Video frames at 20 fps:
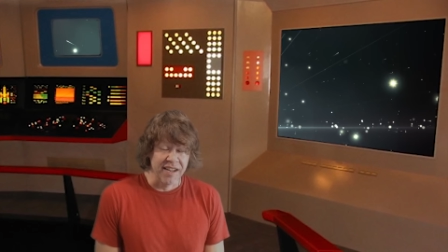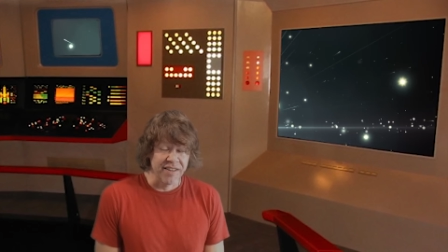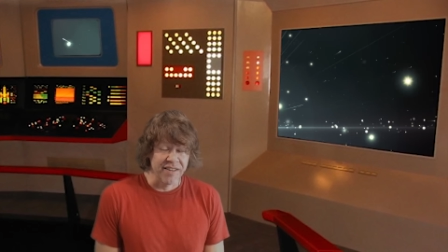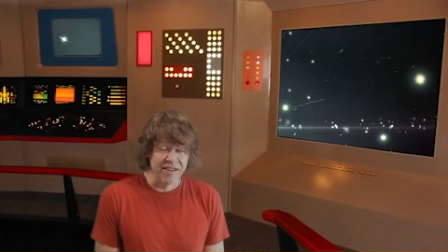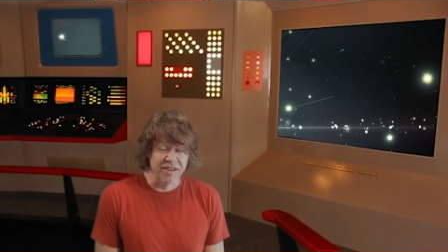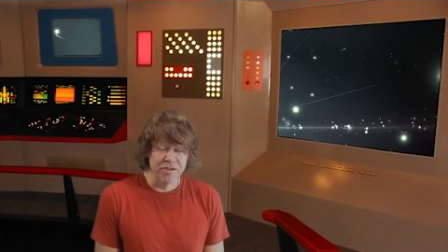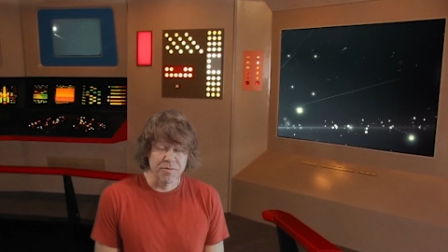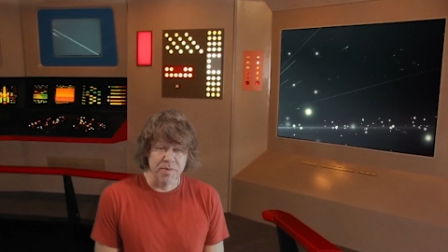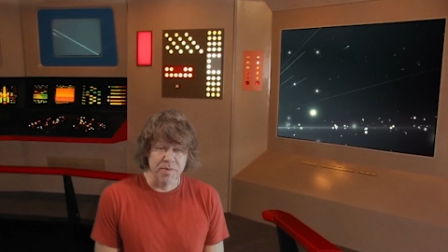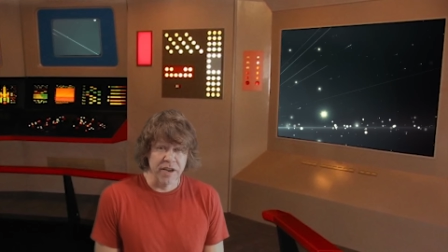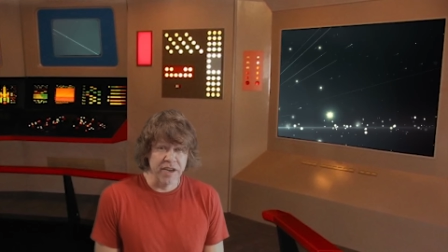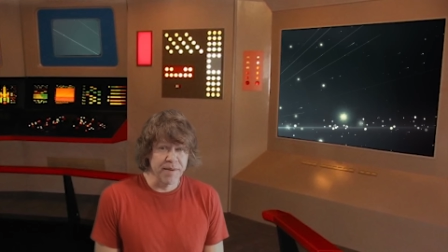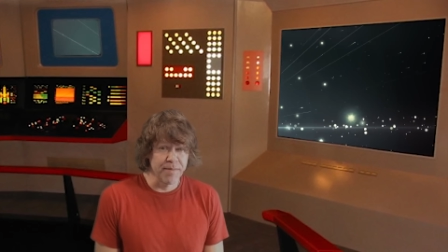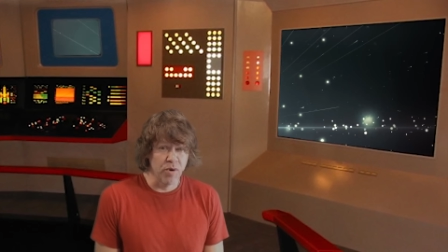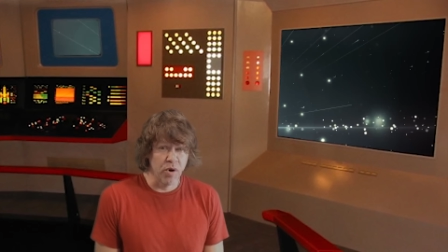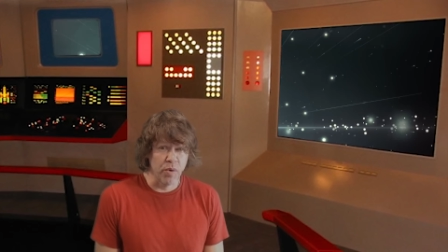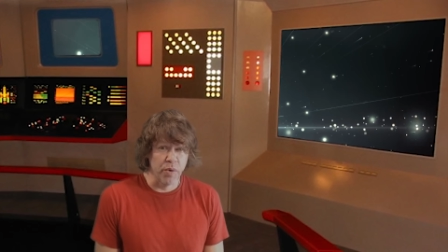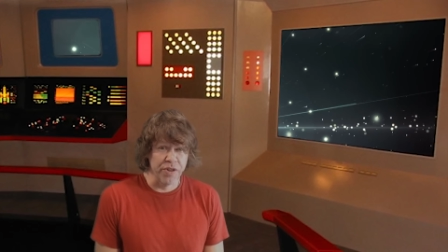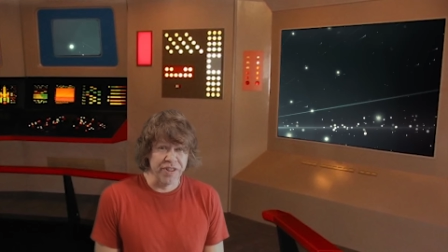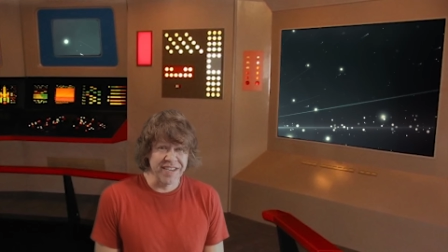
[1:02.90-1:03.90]
there's plenty
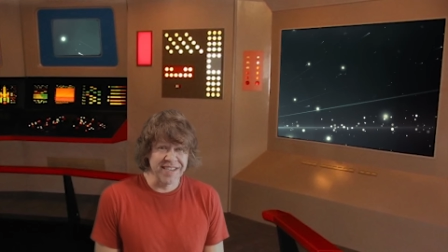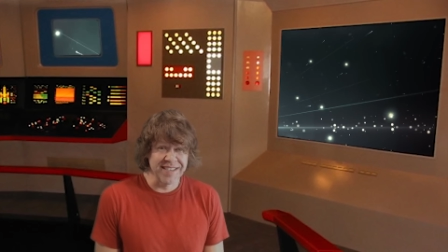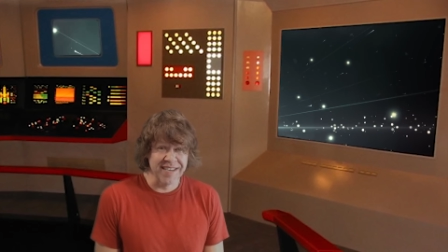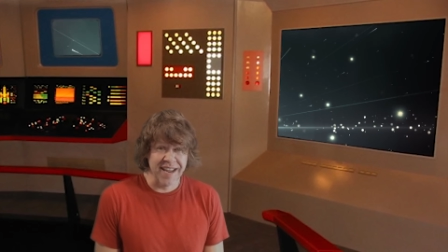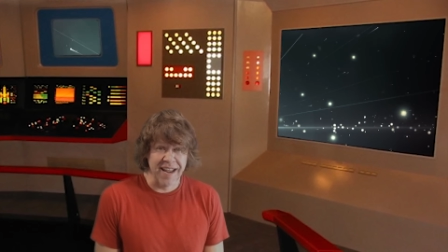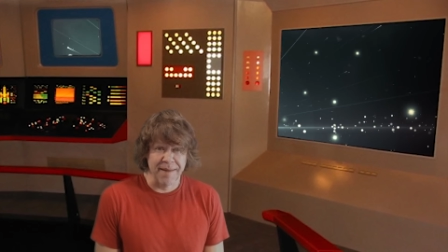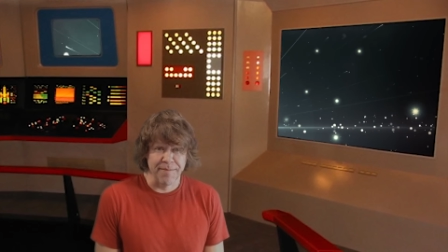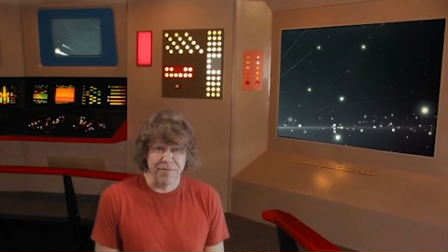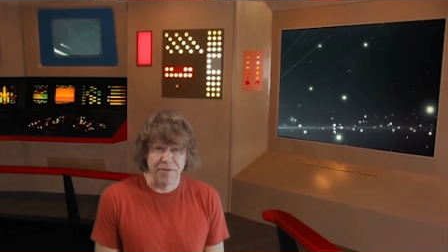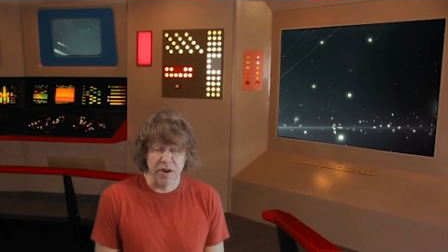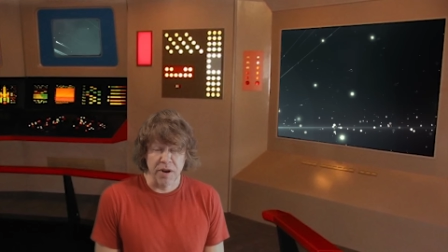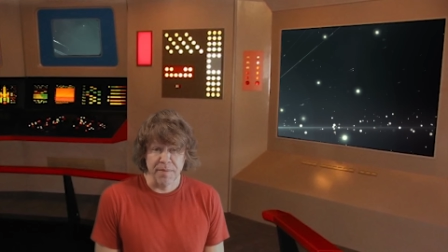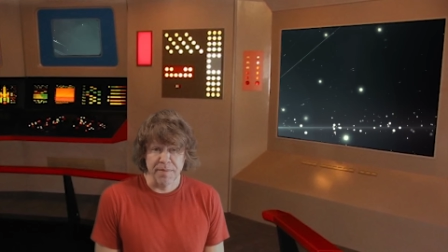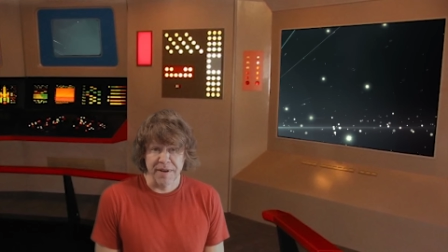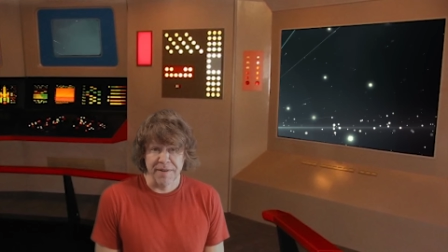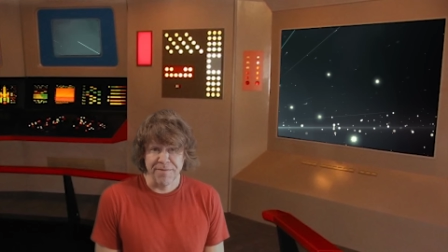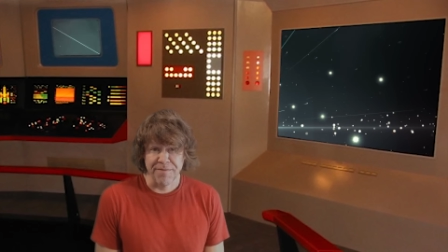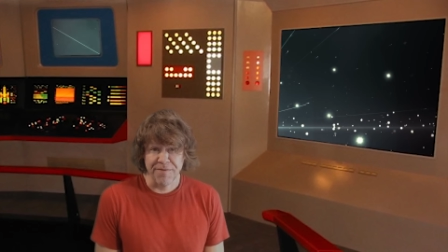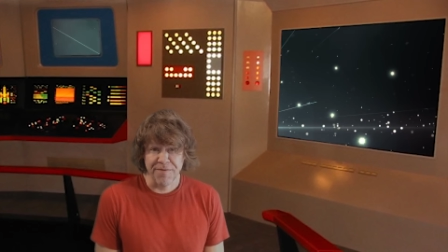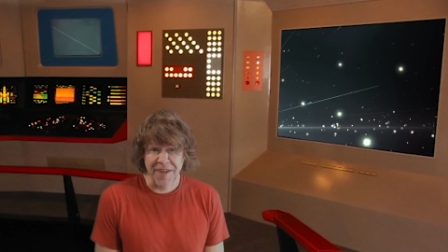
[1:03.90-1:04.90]
more where these came from. In
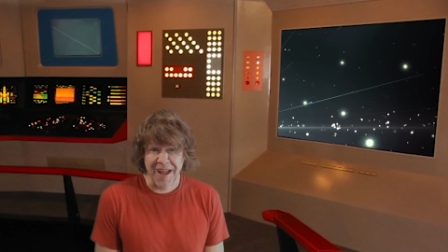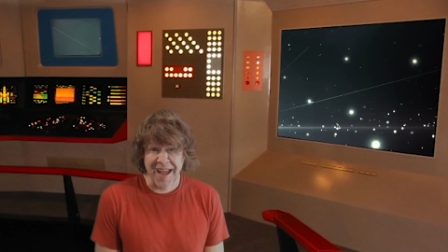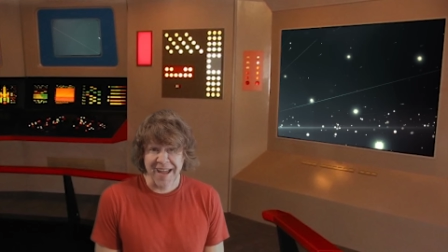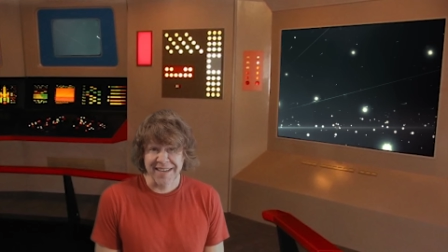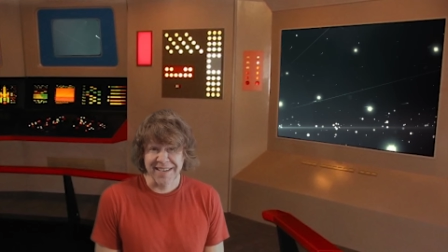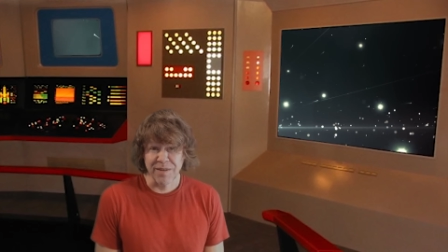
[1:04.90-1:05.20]
fact,